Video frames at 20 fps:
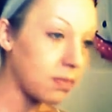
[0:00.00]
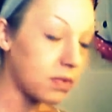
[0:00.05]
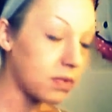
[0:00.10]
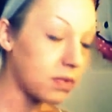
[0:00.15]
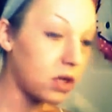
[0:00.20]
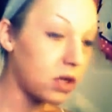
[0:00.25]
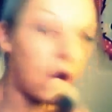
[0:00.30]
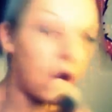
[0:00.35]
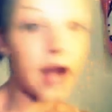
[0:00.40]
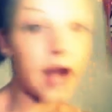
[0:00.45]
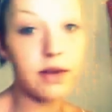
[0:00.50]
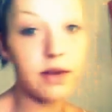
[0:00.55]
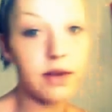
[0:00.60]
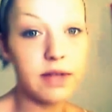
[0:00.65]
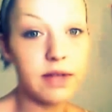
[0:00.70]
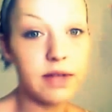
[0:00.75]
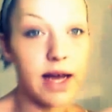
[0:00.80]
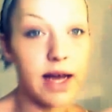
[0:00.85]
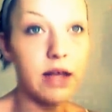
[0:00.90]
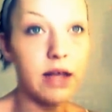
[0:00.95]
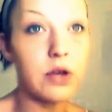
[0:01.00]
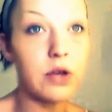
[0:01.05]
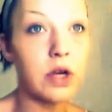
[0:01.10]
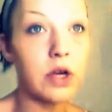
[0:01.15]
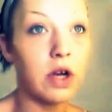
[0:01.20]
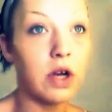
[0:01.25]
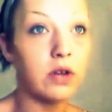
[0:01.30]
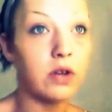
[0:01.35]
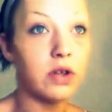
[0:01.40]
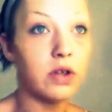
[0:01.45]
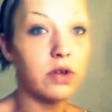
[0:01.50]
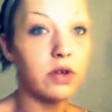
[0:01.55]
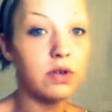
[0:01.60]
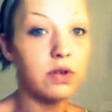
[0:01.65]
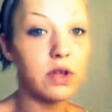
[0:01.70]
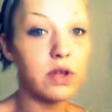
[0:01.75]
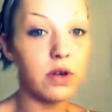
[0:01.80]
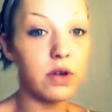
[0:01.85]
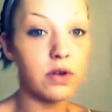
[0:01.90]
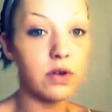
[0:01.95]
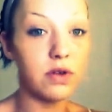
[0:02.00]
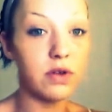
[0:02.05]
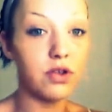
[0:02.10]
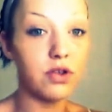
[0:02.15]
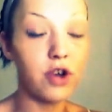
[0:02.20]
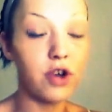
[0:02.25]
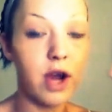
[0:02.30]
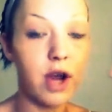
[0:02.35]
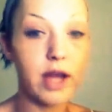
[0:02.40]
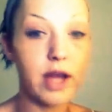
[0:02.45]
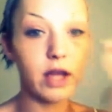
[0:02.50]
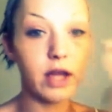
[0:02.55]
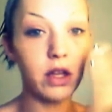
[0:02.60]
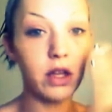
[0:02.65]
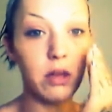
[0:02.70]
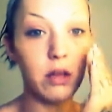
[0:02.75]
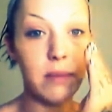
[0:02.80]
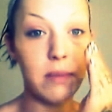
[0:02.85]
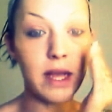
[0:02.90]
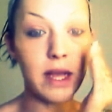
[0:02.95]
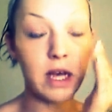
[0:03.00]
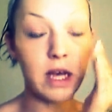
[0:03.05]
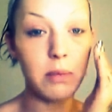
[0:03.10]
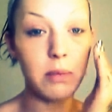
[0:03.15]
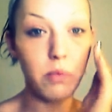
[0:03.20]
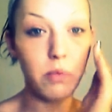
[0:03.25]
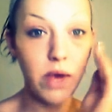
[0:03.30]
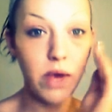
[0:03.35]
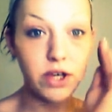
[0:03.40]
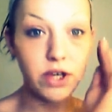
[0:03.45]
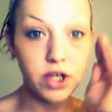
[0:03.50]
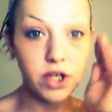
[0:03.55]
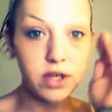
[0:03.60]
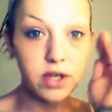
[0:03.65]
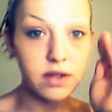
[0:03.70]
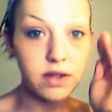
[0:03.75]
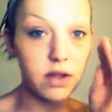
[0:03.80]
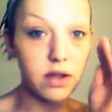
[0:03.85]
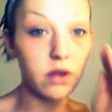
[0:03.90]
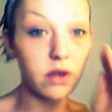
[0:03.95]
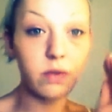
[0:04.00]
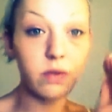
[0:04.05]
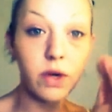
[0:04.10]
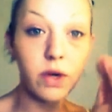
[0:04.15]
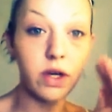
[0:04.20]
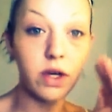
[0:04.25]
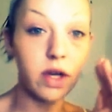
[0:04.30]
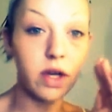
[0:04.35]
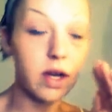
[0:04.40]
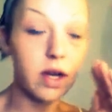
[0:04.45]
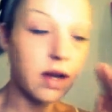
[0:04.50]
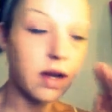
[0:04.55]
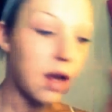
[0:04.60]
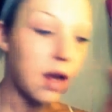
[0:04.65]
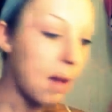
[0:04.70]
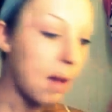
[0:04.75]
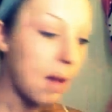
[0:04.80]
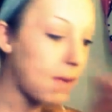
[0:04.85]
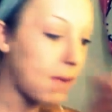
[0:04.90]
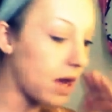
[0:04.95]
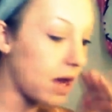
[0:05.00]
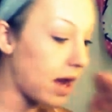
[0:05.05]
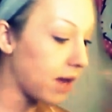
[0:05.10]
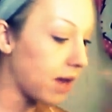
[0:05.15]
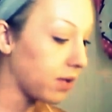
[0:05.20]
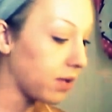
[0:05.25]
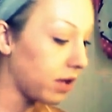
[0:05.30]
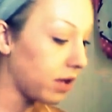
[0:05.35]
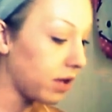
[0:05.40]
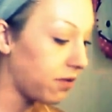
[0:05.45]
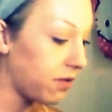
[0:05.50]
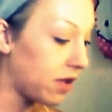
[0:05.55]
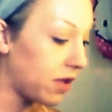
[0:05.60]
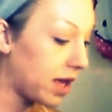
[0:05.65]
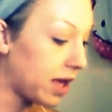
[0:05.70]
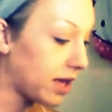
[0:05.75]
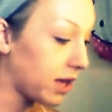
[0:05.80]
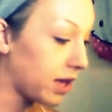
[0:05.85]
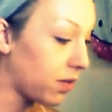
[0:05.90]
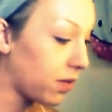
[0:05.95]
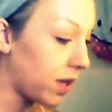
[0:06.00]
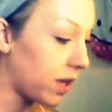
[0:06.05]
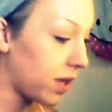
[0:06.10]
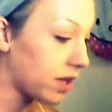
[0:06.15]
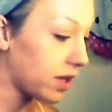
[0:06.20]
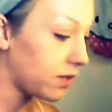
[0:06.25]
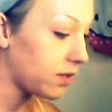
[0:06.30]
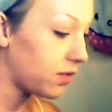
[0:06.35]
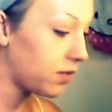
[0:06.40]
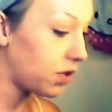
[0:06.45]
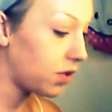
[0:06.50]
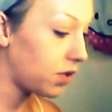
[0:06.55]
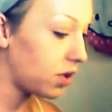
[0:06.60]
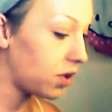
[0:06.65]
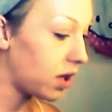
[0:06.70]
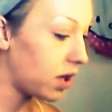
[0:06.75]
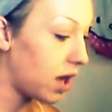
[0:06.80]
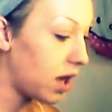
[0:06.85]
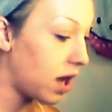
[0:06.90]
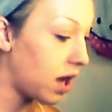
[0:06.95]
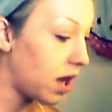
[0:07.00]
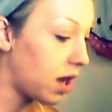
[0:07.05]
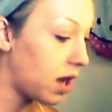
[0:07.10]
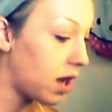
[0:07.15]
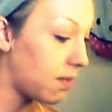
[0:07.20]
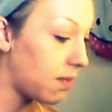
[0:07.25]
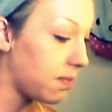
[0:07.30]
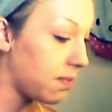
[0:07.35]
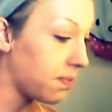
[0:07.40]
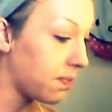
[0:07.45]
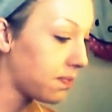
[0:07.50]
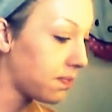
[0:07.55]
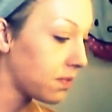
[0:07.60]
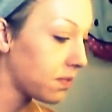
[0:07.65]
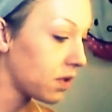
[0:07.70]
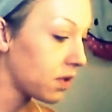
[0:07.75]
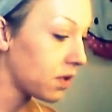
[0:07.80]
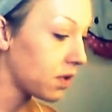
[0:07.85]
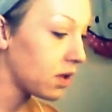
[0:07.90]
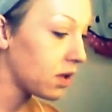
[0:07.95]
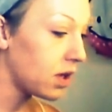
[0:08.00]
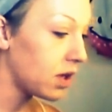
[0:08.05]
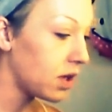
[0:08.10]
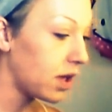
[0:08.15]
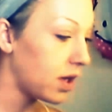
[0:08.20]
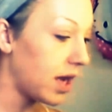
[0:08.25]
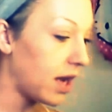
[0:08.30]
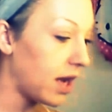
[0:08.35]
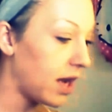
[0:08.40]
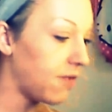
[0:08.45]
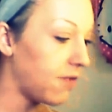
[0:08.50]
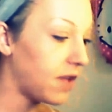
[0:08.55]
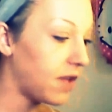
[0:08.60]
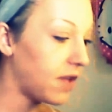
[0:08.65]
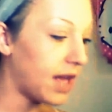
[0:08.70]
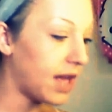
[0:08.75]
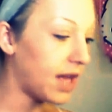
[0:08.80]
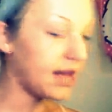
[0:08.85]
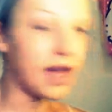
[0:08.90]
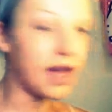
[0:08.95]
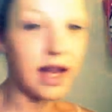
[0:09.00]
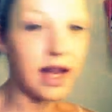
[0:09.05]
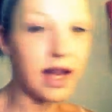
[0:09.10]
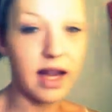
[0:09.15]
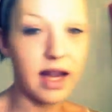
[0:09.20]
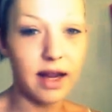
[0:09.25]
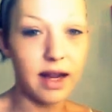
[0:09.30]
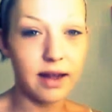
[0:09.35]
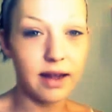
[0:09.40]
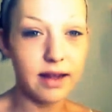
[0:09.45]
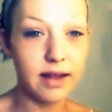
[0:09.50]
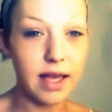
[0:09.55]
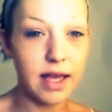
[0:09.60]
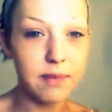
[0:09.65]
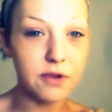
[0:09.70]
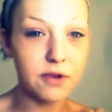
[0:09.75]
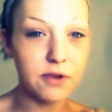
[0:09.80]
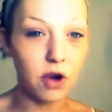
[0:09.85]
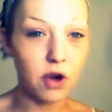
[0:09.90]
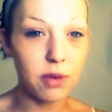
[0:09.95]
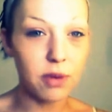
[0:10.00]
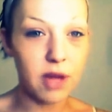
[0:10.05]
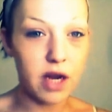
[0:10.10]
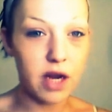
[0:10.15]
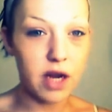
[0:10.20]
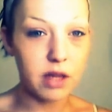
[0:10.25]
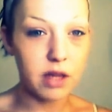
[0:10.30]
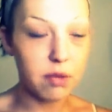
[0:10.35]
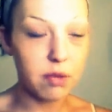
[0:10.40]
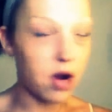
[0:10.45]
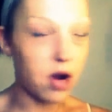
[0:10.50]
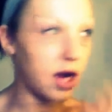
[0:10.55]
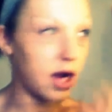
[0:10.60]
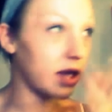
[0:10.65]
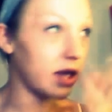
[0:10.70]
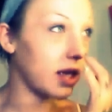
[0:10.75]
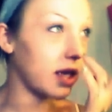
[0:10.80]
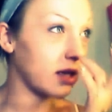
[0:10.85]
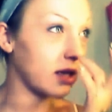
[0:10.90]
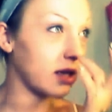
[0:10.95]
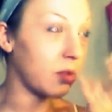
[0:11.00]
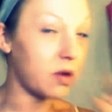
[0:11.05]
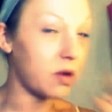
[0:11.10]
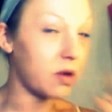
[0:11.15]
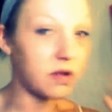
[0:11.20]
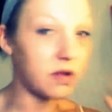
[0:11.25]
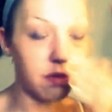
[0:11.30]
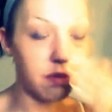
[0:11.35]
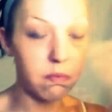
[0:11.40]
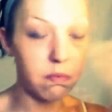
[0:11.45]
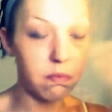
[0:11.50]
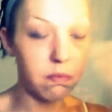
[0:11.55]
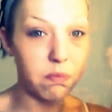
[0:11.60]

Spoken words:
So I use that. You can also use those triangular makeup wedges. Those work good, but I really feel like they're wasteful. And I feel like they absorb a lot of the product as opposed to